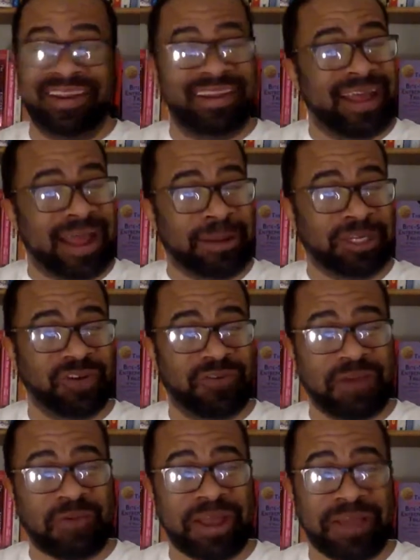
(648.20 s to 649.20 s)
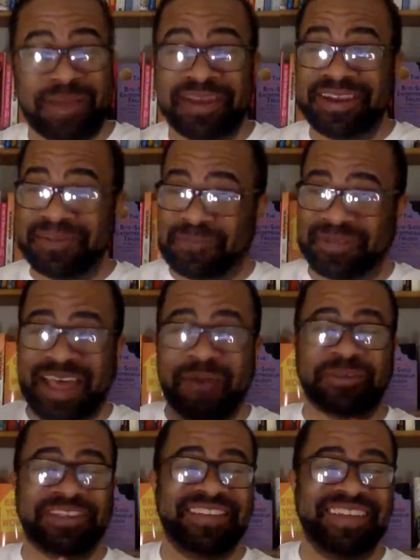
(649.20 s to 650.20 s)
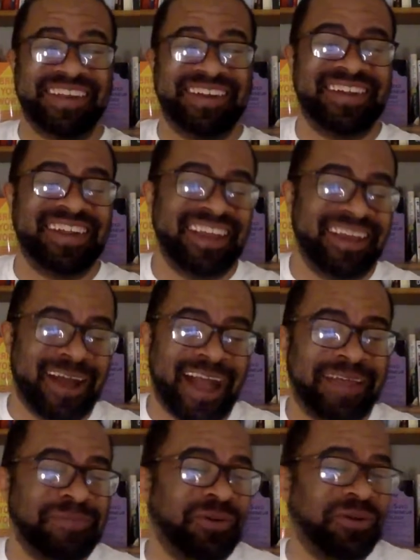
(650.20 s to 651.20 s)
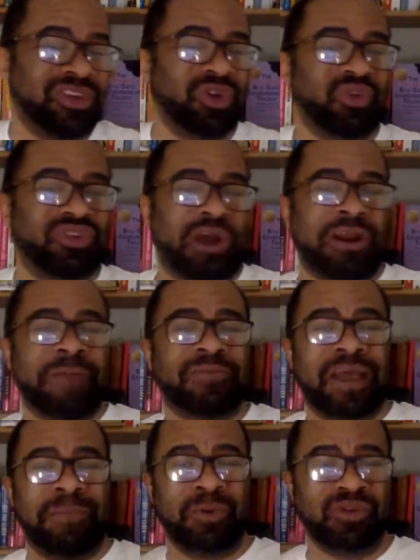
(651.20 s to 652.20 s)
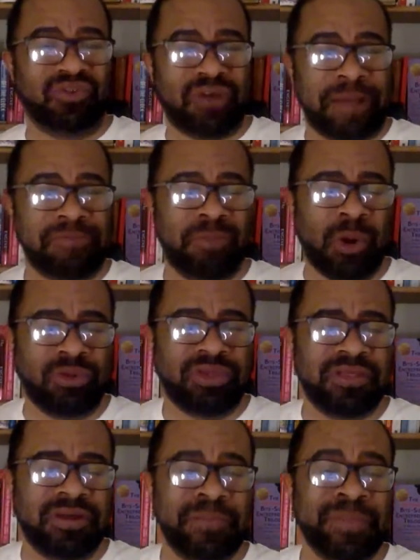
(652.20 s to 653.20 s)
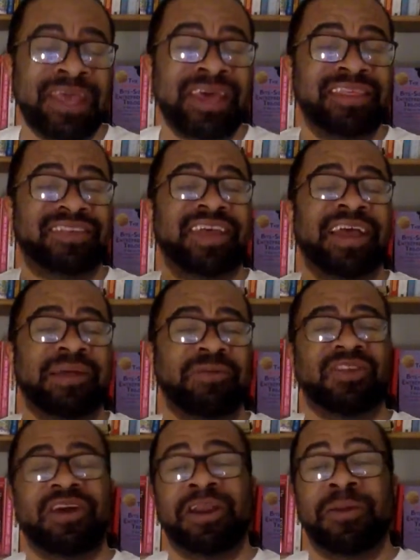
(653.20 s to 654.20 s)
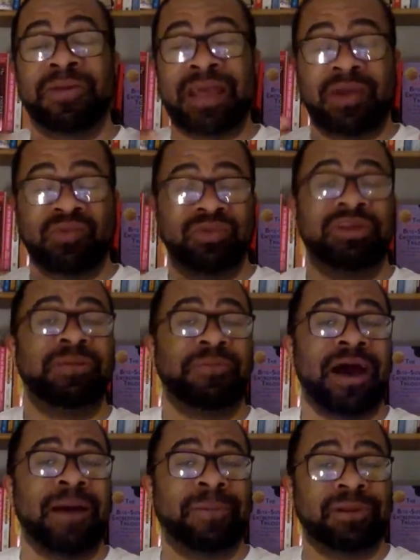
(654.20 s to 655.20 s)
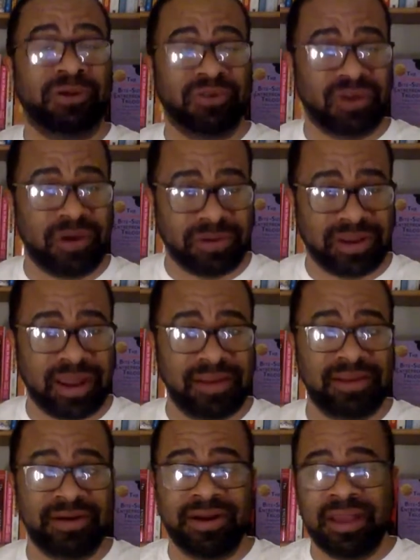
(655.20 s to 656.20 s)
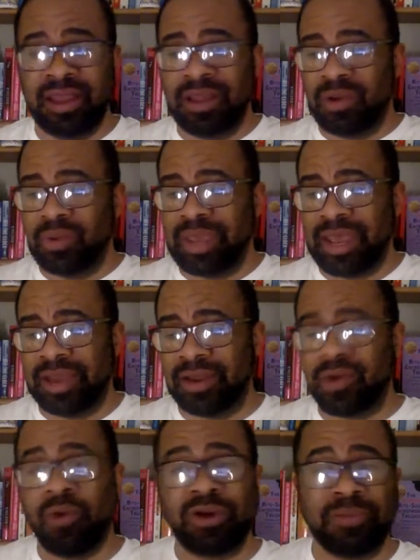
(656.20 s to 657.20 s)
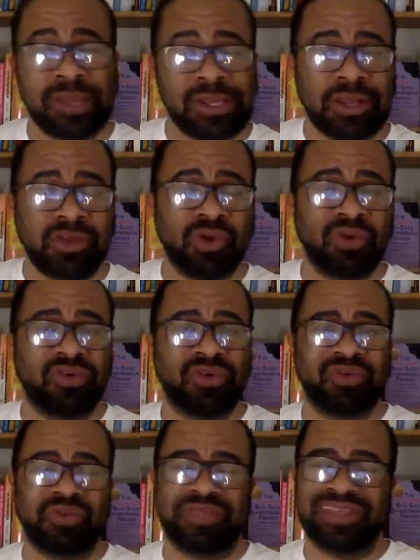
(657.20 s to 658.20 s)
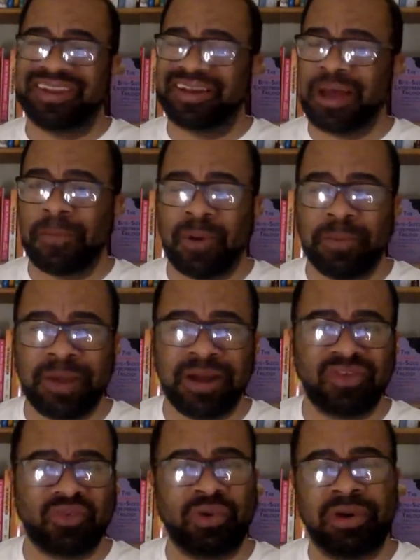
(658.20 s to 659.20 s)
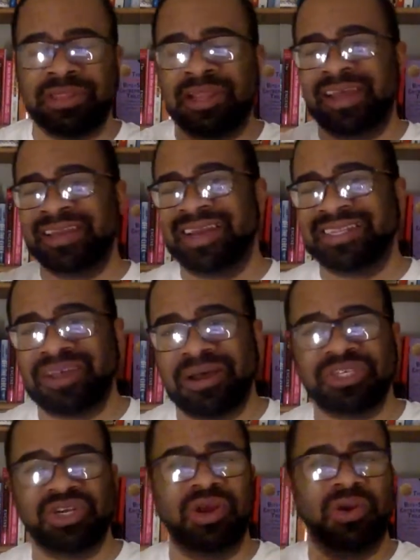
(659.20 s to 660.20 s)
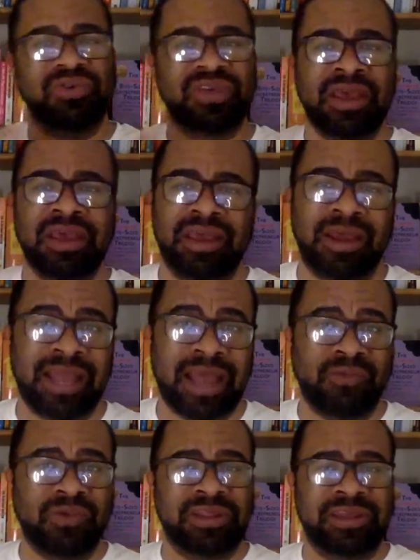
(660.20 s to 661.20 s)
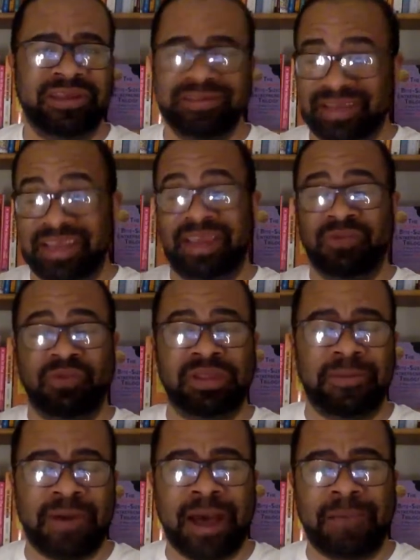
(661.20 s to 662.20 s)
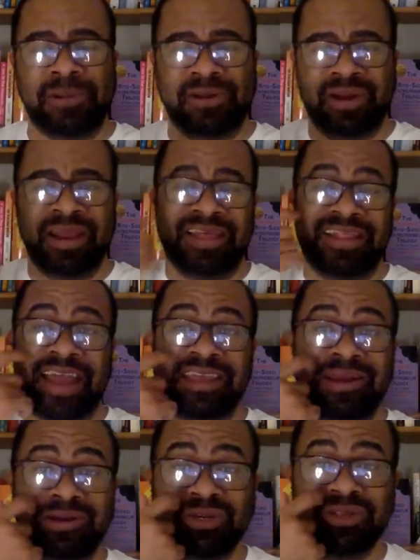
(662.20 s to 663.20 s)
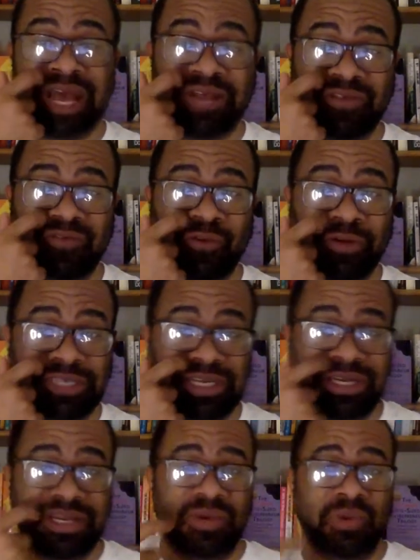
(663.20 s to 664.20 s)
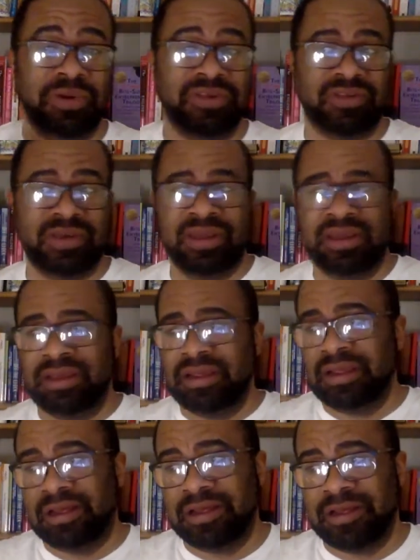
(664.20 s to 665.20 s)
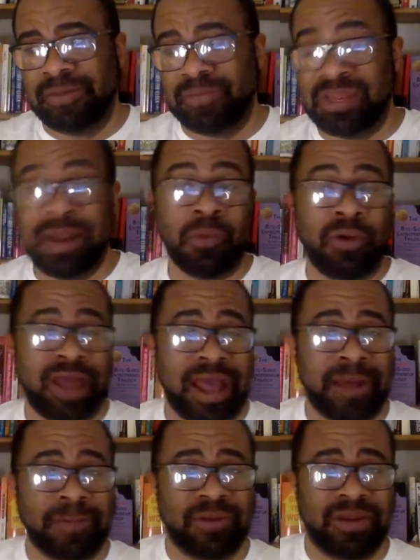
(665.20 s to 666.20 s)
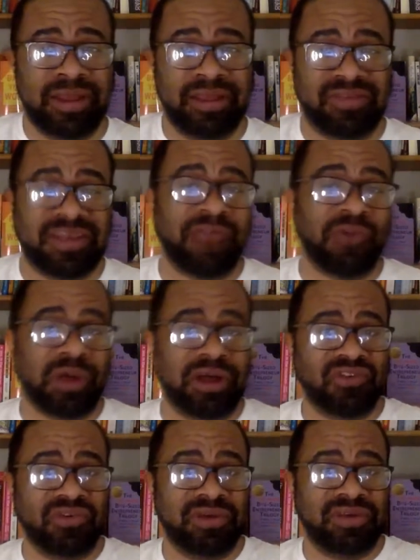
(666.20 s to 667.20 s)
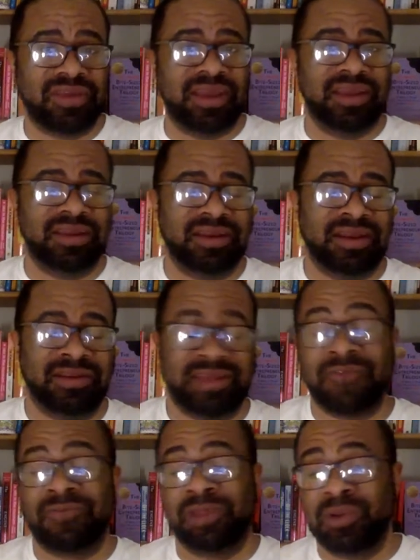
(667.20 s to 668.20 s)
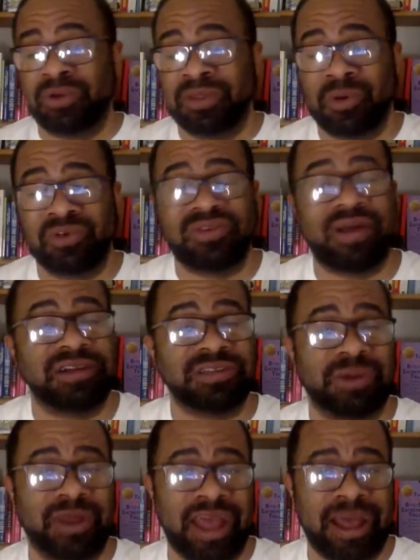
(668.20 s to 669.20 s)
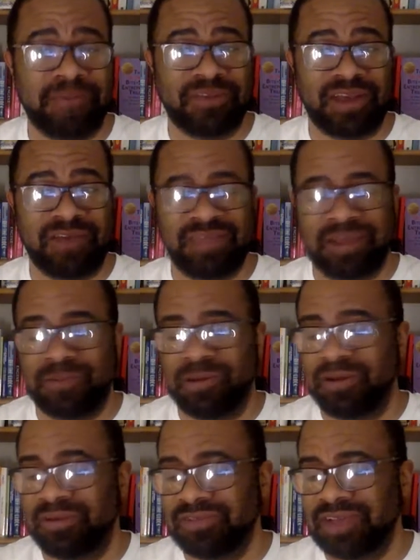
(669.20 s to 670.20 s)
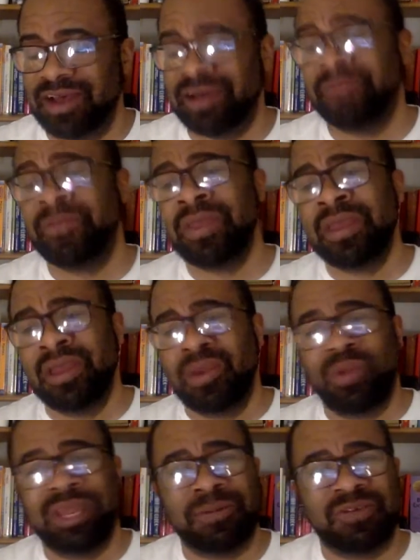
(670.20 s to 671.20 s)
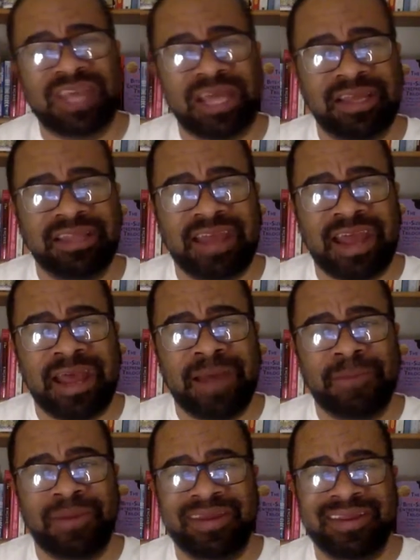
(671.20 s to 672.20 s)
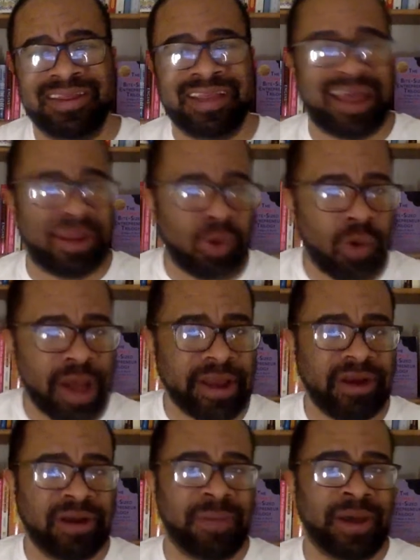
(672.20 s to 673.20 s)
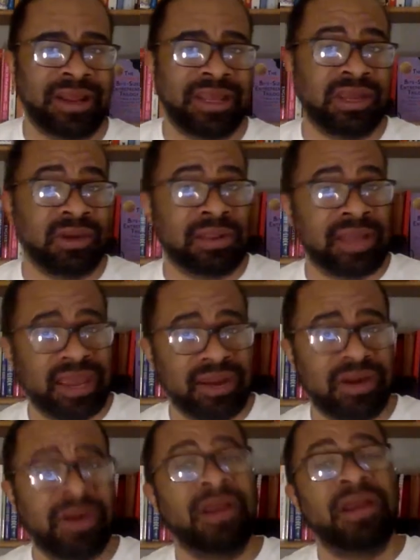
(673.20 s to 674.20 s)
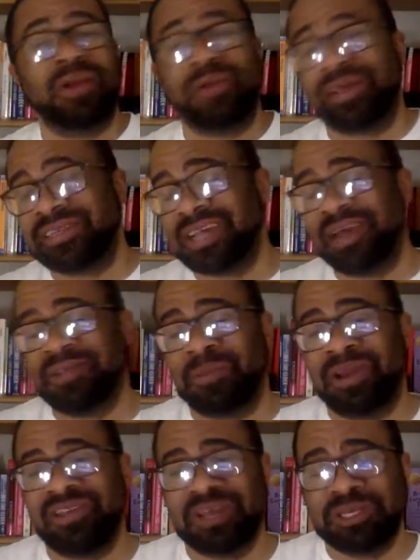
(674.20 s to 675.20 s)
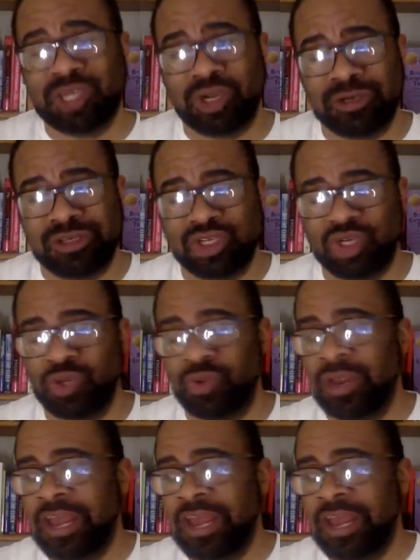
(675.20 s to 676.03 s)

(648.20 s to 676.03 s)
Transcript: I'm not sure if I'd recommend it, but that was the deal. And I'm doing two startups. I bootstrapped both of them. The second startup got really popular. It was called Cuddlr. We had a quarter million users within a couple months. We were on the late night talk shows. It got really, again, really popular. That year, two thousand fourteen, it was uh, the number one app in several countries and definitely one of the most talked about apps of that period of time. We ended up selling the app, and it got acquired about a year later, around the time that my son turned two.